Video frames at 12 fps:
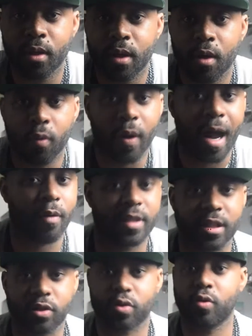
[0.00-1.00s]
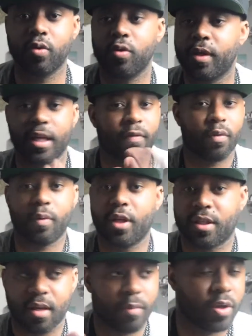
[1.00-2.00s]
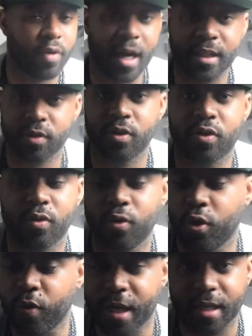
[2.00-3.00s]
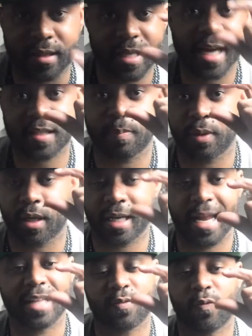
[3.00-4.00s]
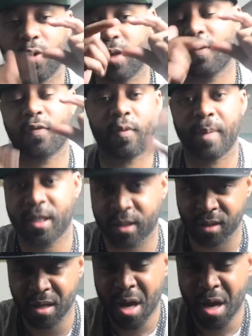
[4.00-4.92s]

When I was in school, and even when some of you guys are in school, you get a textbook and that's full of information.